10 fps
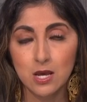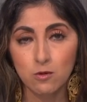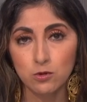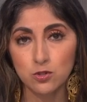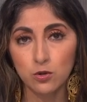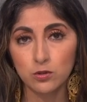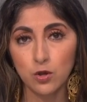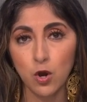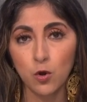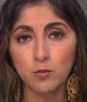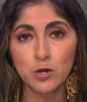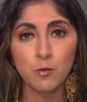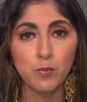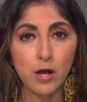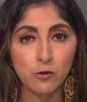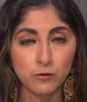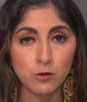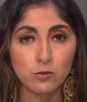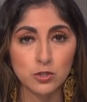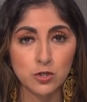We're told a home near Bellevue
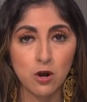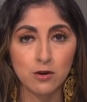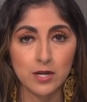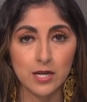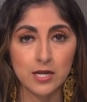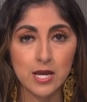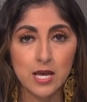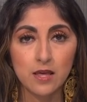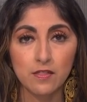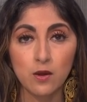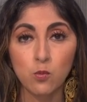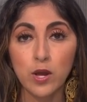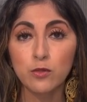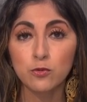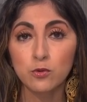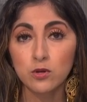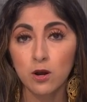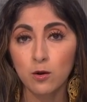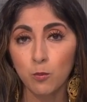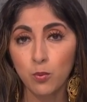was targeted. They went through
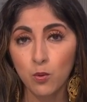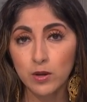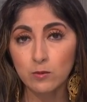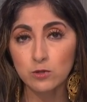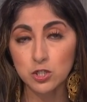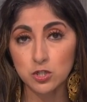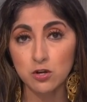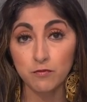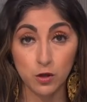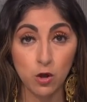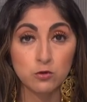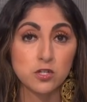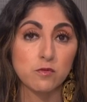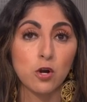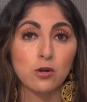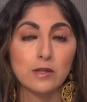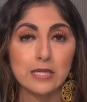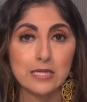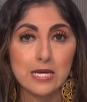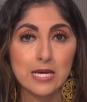Yarrow Point, which is off the coast of
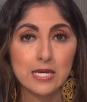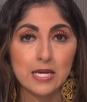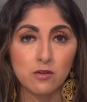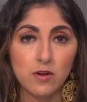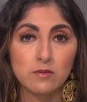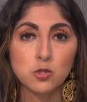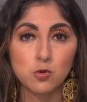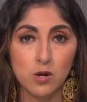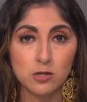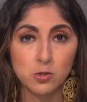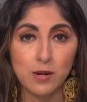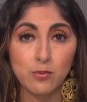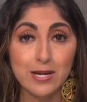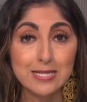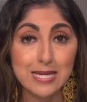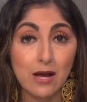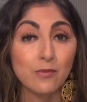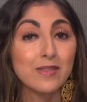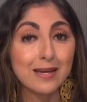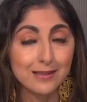Kirkland. King 5's Drew Andre breaks down
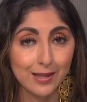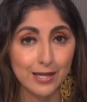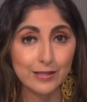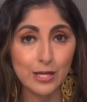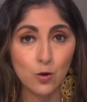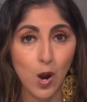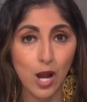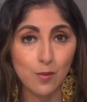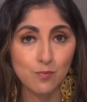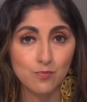the unlikely crime.